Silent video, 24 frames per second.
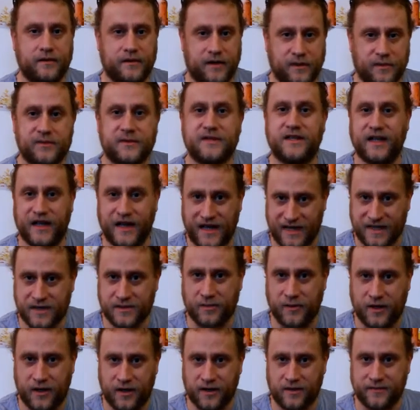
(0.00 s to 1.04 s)
It was the
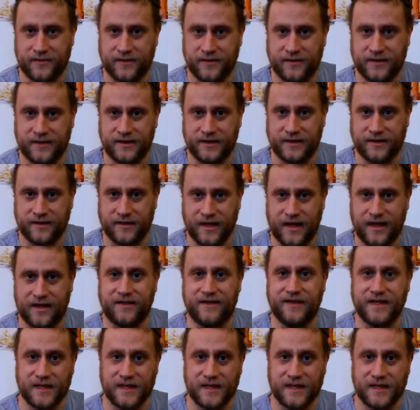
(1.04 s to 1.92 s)
last Parliament that did that.